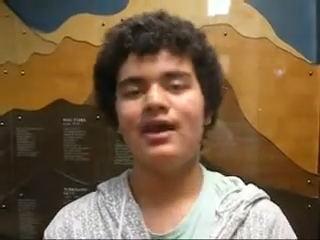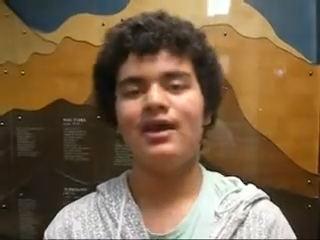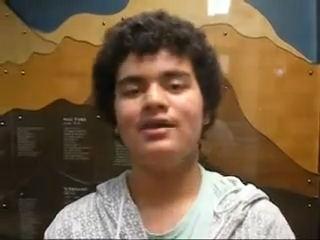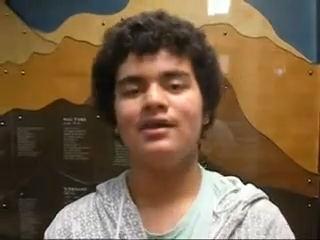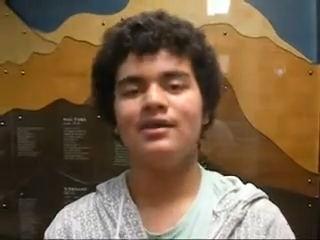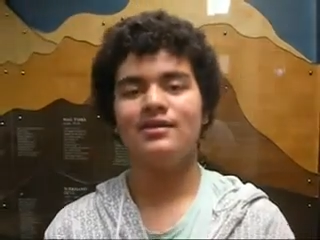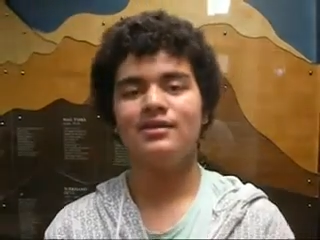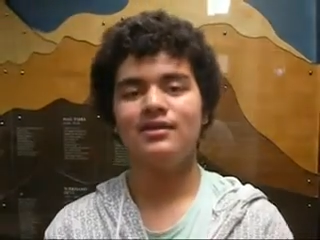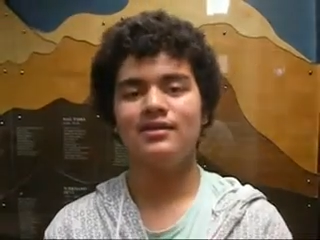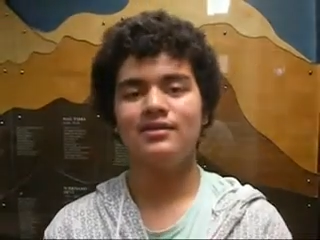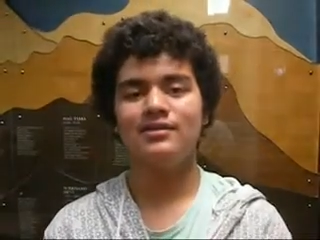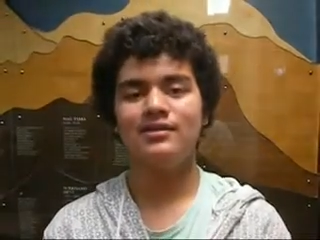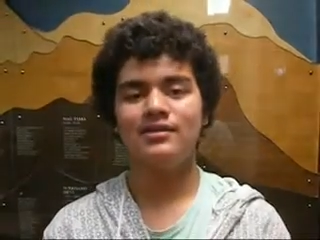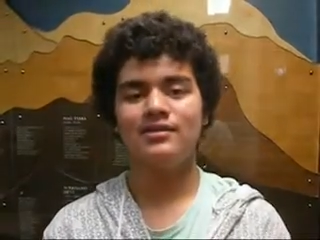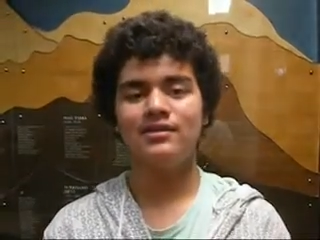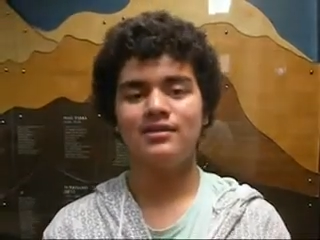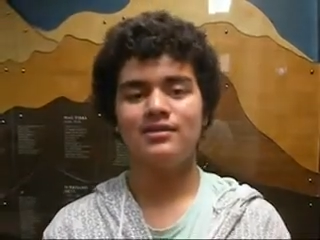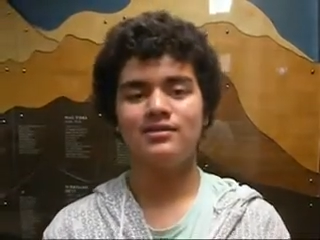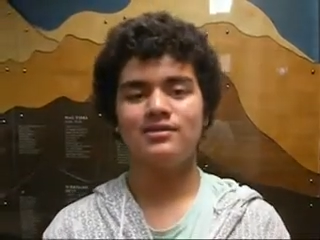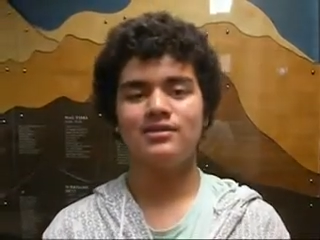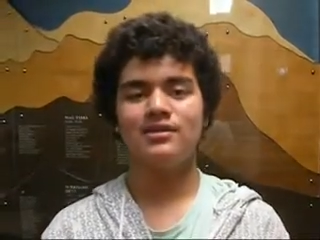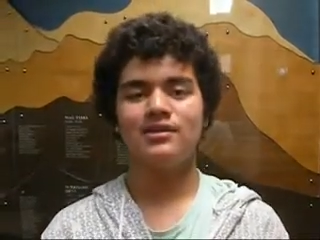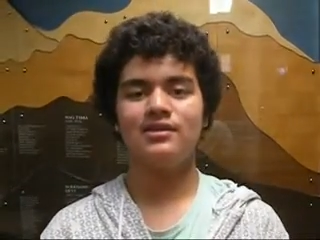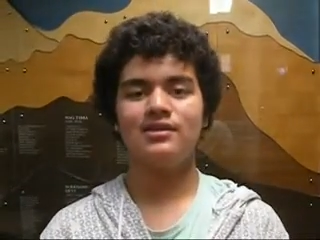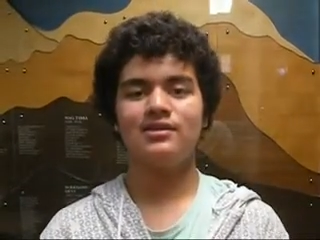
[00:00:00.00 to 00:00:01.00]
And in this
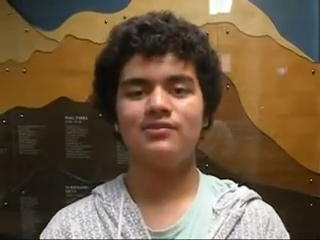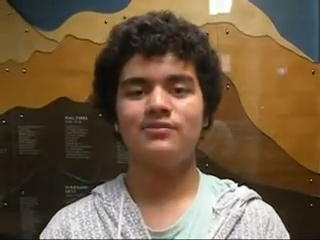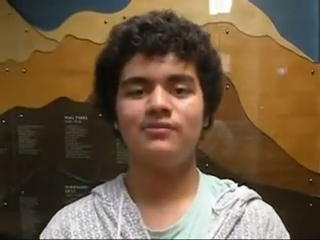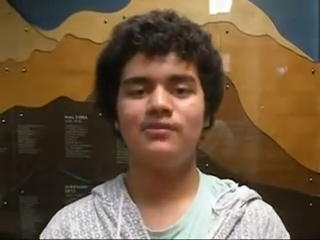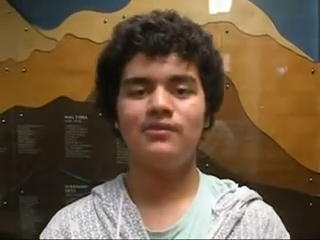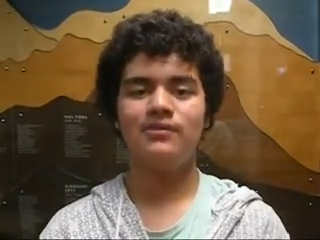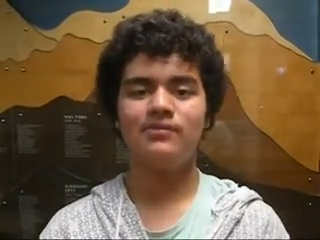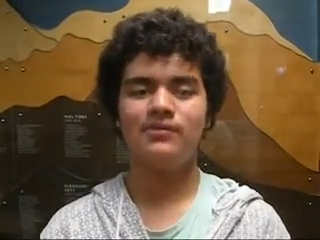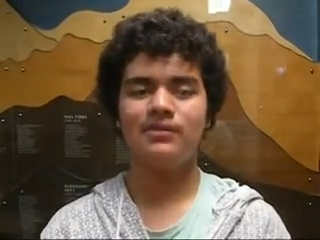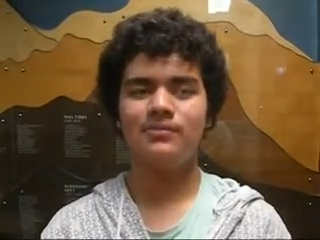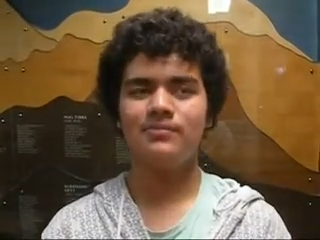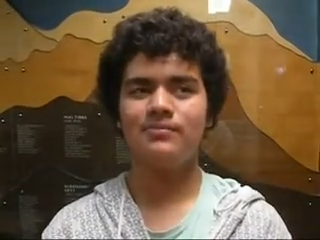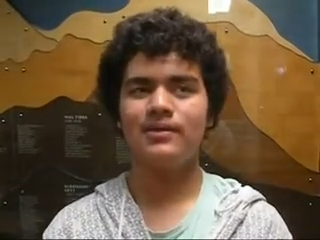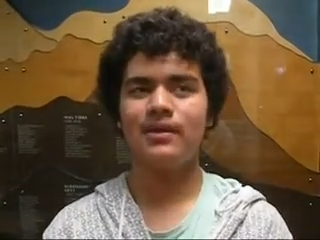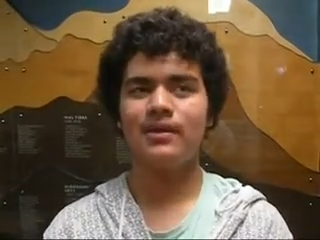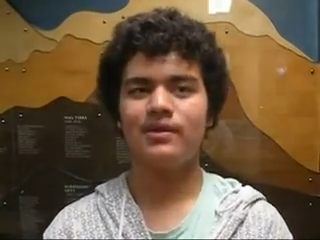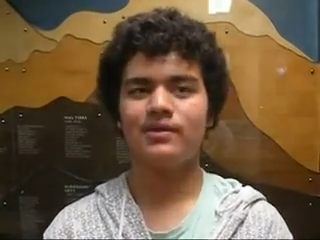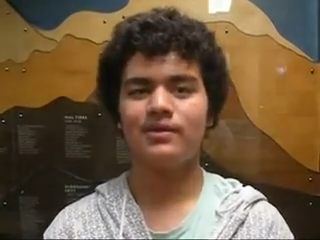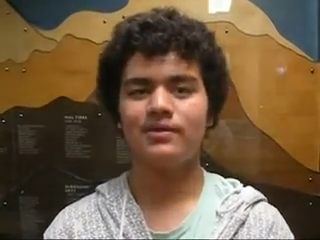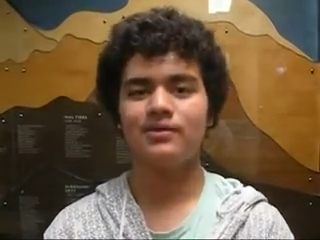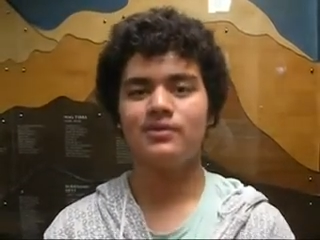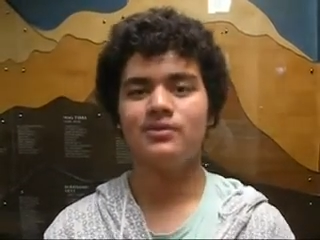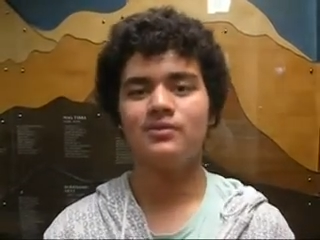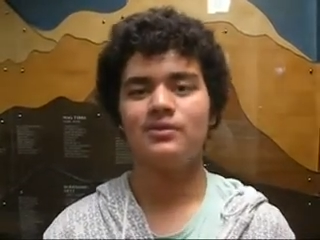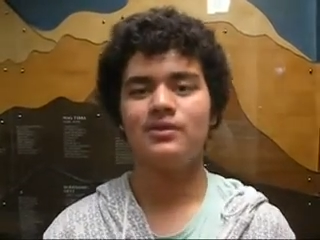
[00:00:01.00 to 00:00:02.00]
initiative, what we
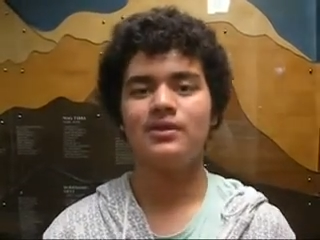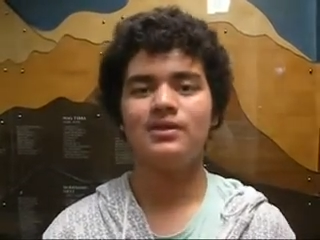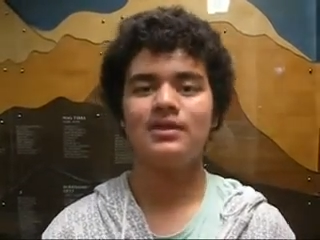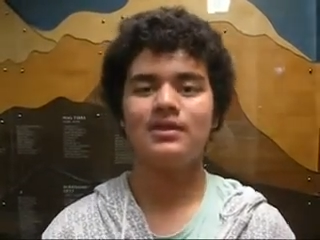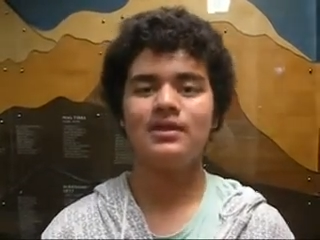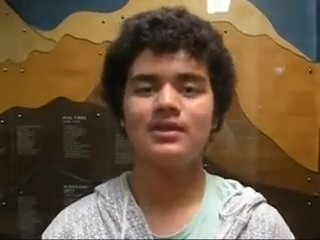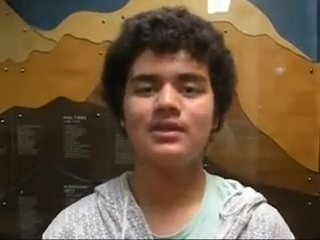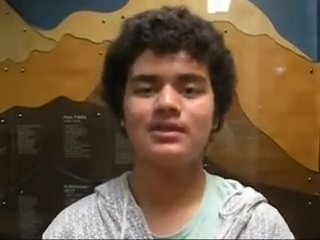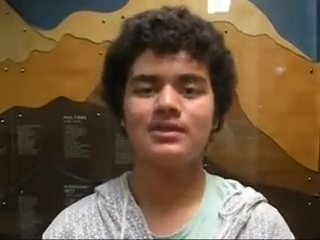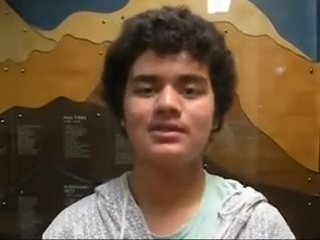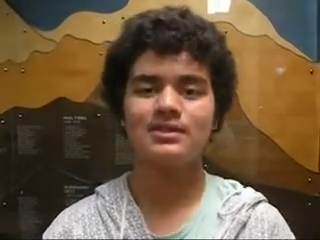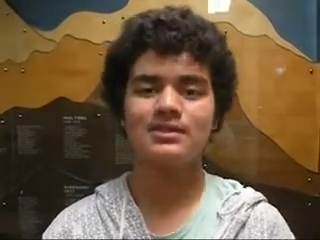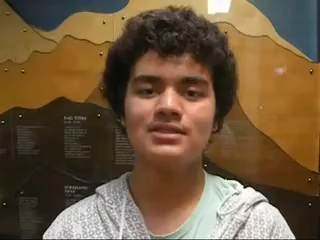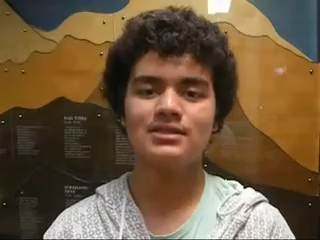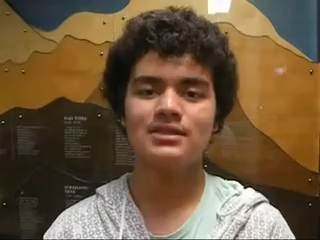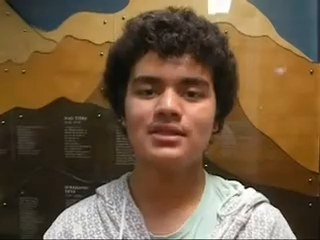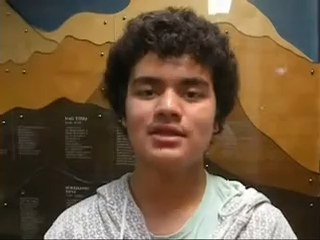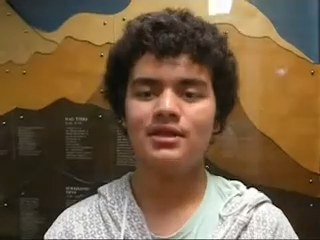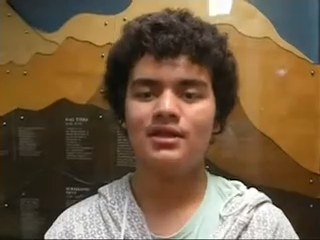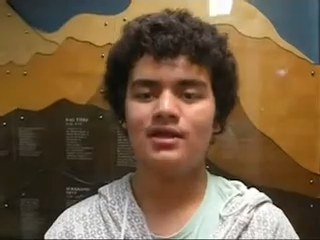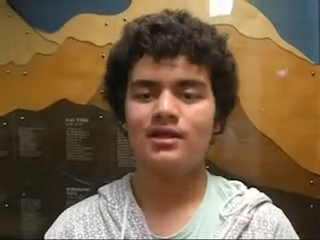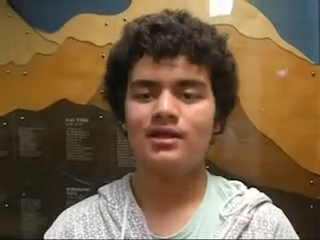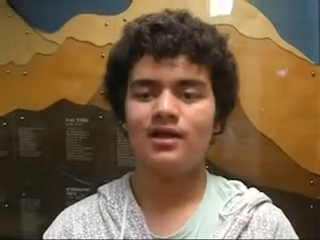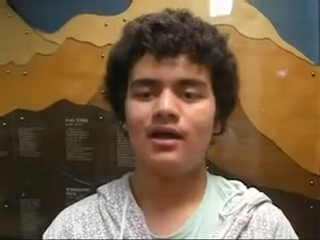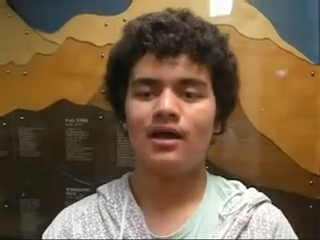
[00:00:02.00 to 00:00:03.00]
plan on doing is
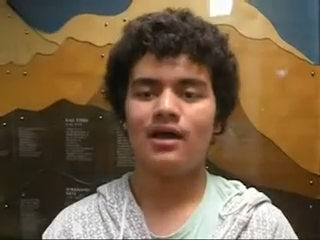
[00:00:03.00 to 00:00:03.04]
